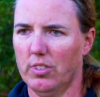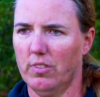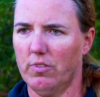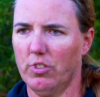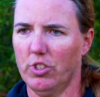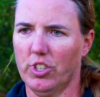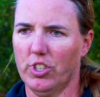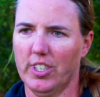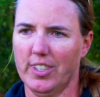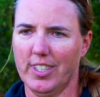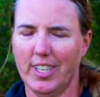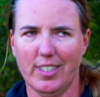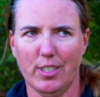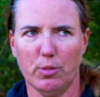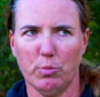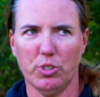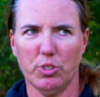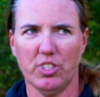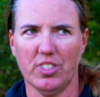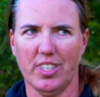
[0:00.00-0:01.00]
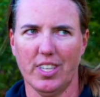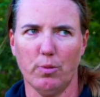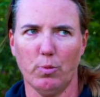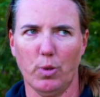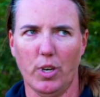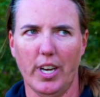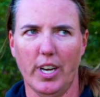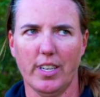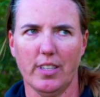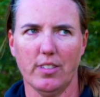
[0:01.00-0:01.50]
If you look at that number
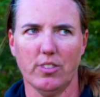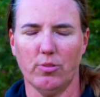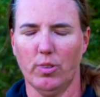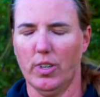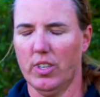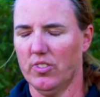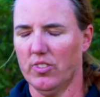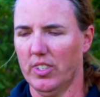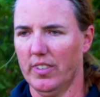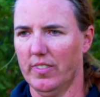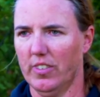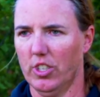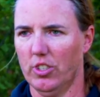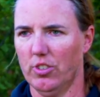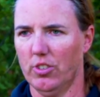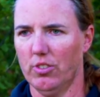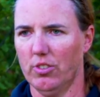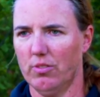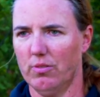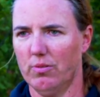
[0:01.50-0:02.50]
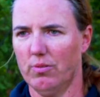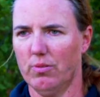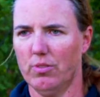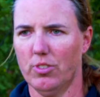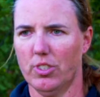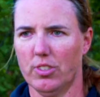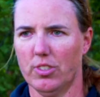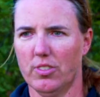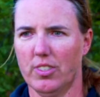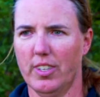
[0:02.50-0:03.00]
statewide, it's around seven hundred,
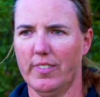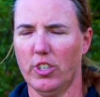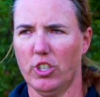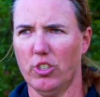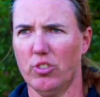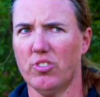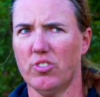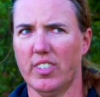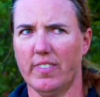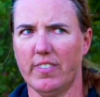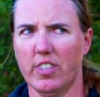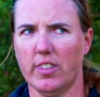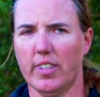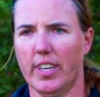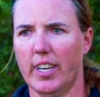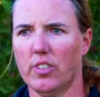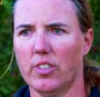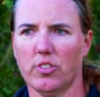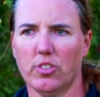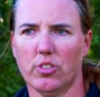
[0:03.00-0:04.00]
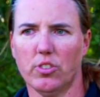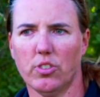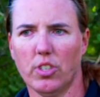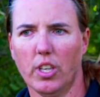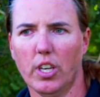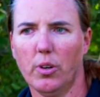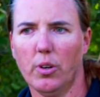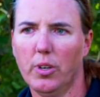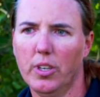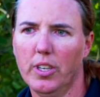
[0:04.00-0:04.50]
seven hundred seventy thousand or
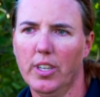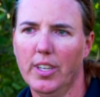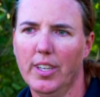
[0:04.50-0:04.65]
so.